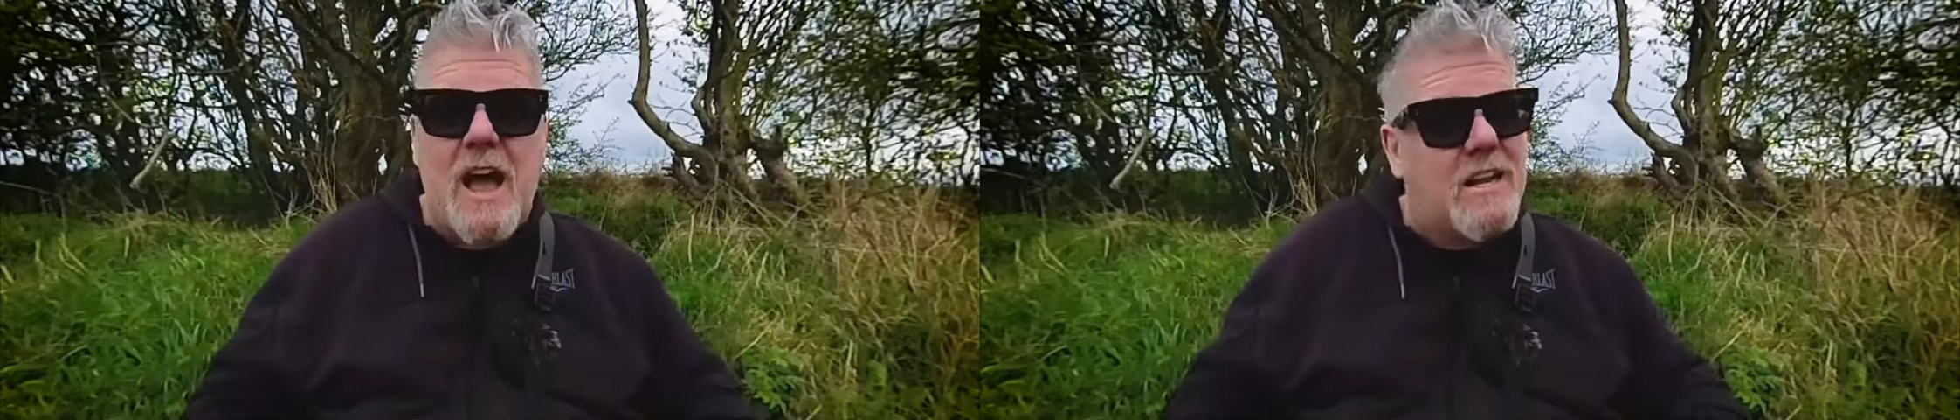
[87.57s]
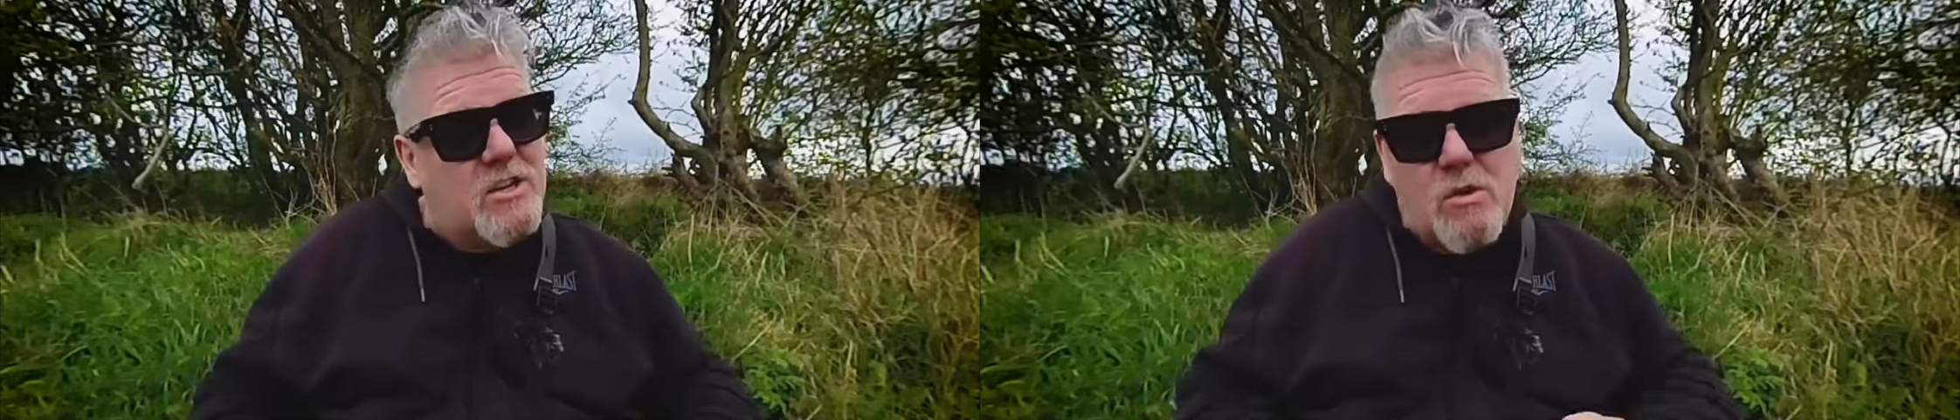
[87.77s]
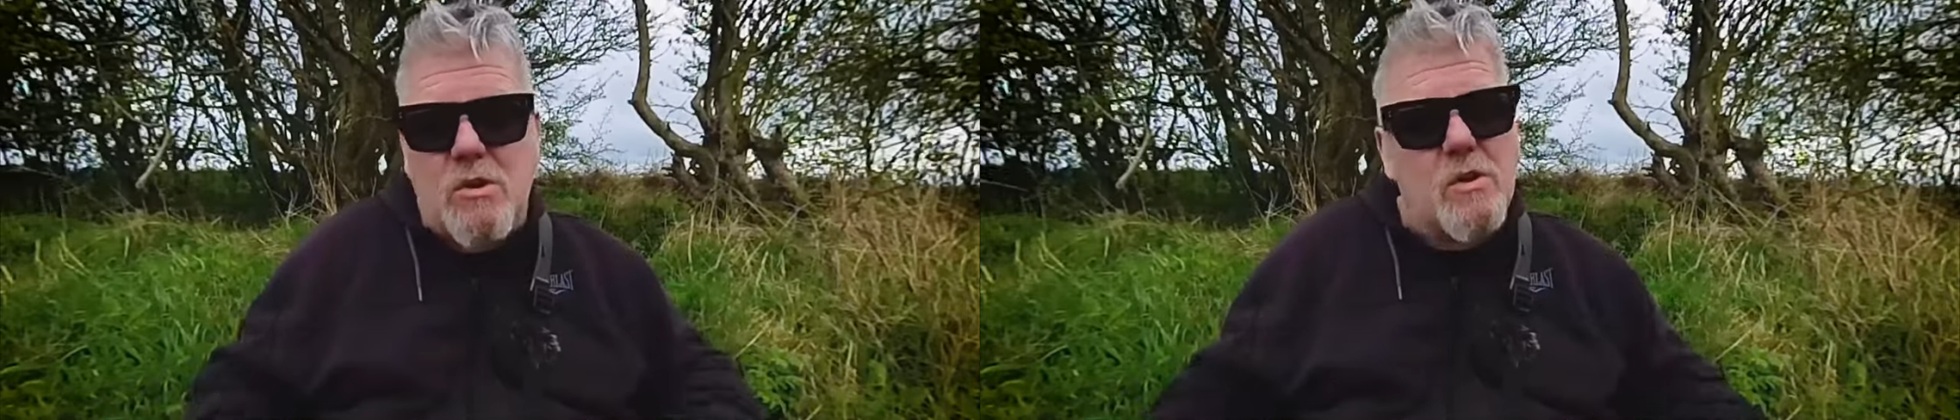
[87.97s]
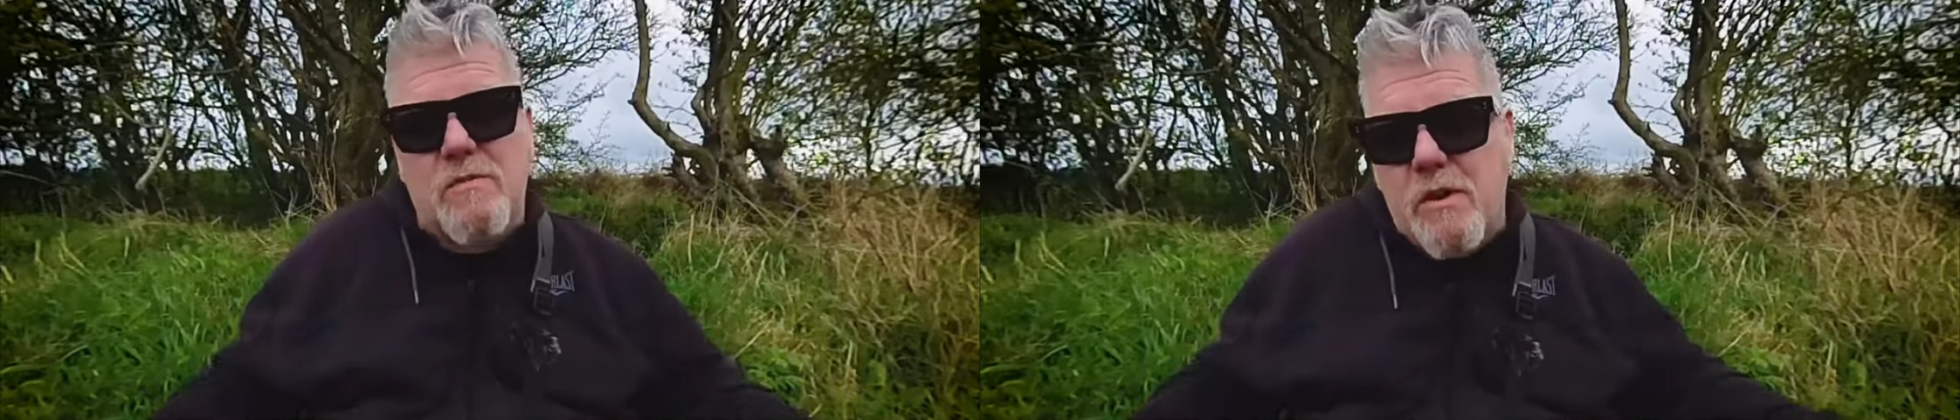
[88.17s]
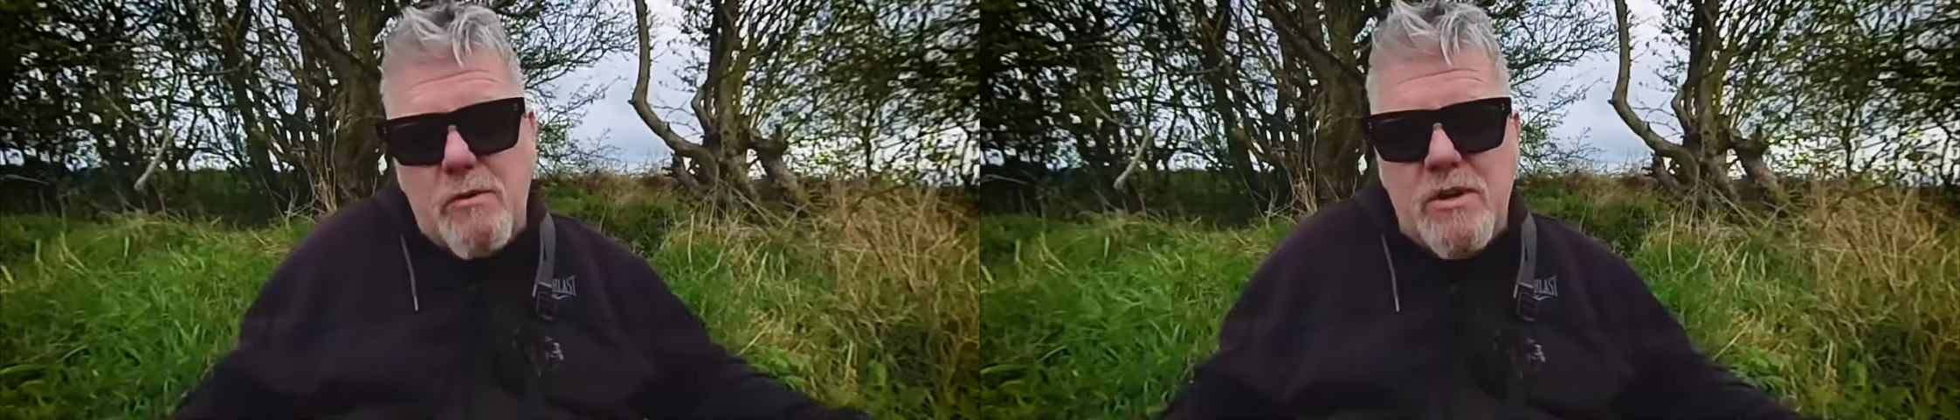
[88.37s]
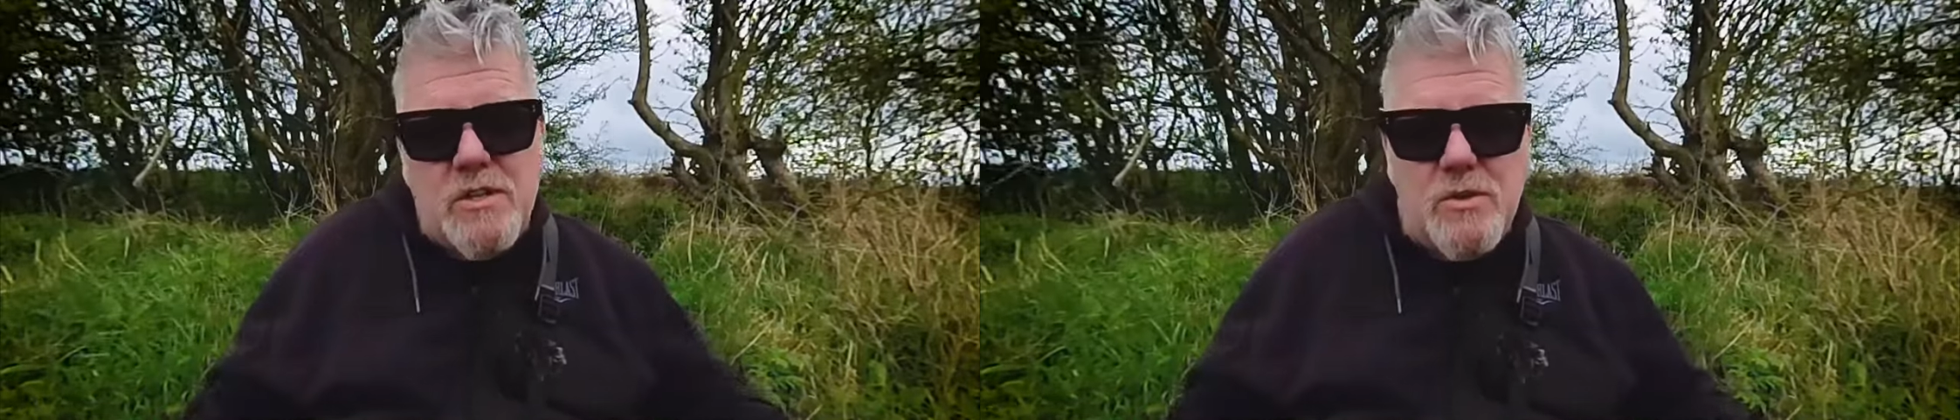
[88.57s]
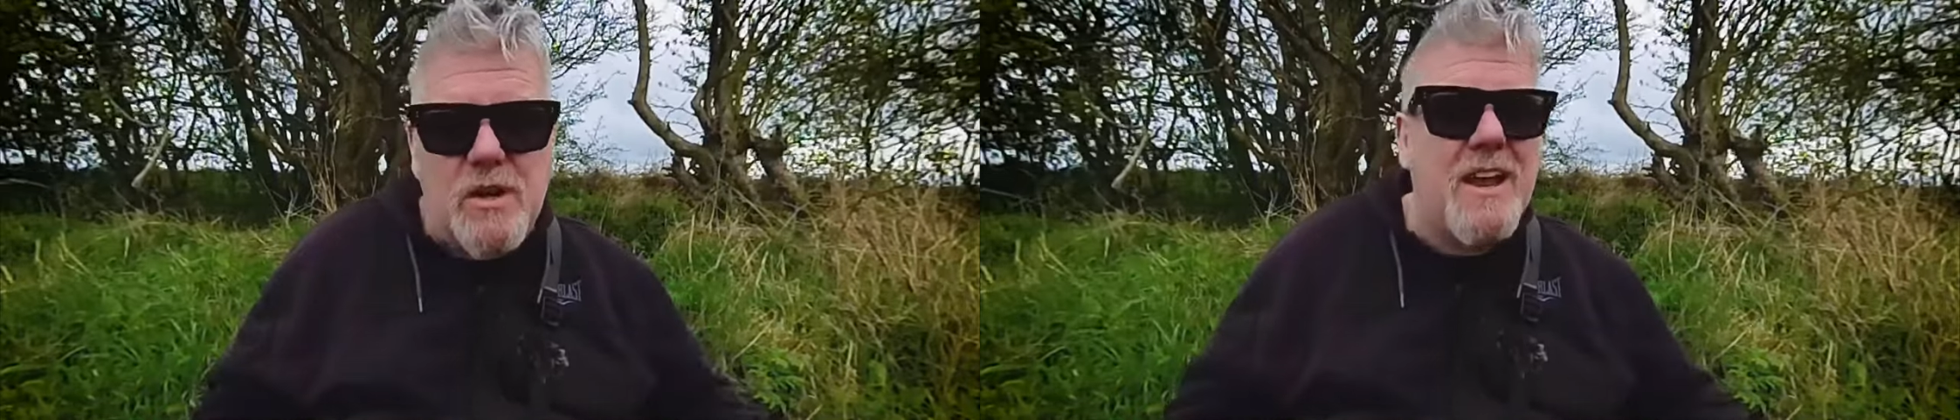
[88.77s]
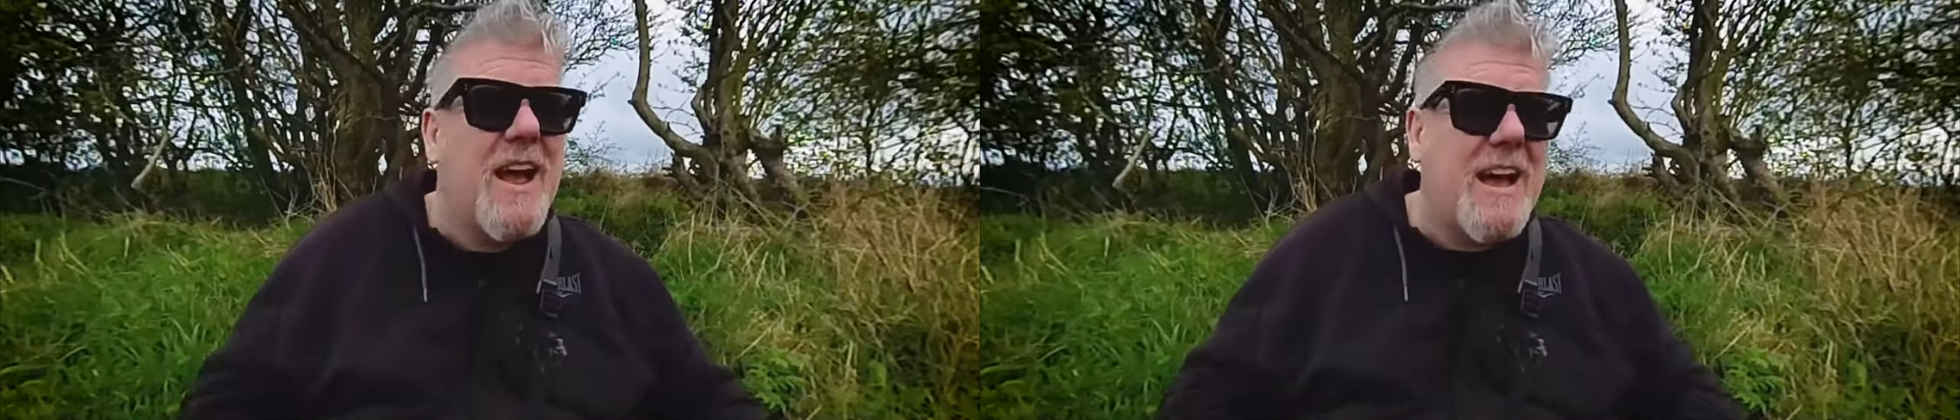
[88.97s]
I don't look forward to
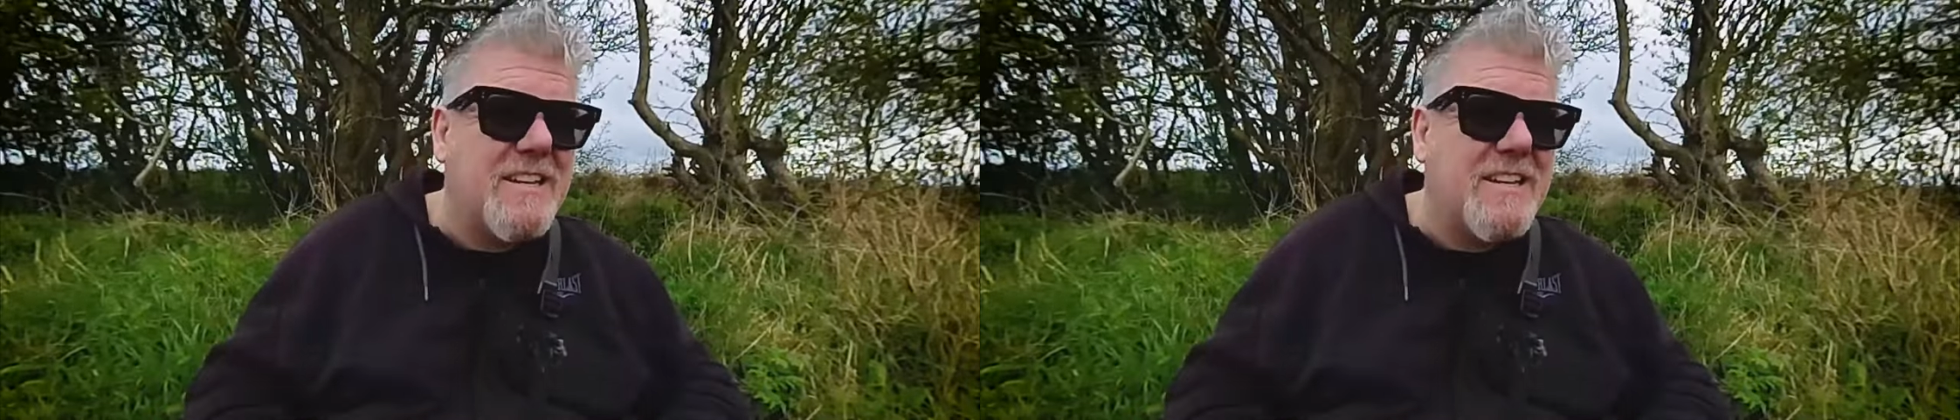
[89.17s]
it.